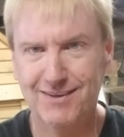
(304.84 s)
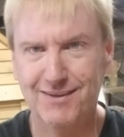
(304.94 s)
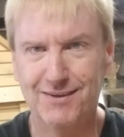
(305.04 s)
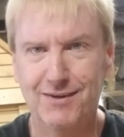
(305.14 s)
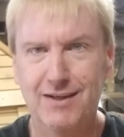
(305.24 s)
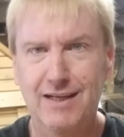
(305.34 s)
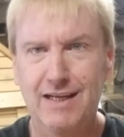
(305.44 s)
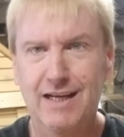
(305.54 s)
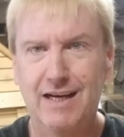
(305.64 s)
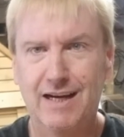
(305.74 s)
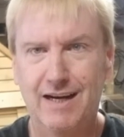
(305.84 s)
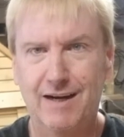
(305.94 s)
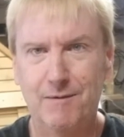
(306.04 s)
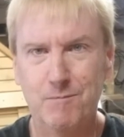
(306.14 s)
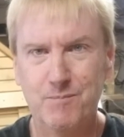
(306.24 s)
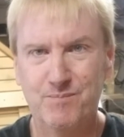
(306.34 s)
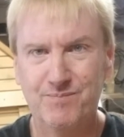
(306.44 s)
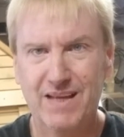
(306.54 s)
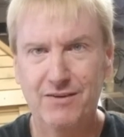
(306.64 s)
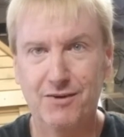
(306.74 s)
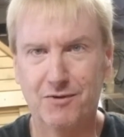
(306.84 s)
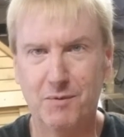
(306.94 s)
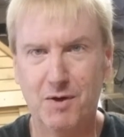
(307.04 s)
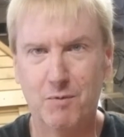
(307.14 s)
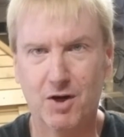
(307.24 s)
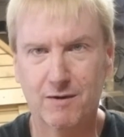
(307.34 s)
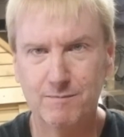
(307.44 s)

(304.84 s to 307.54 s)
to do some homework.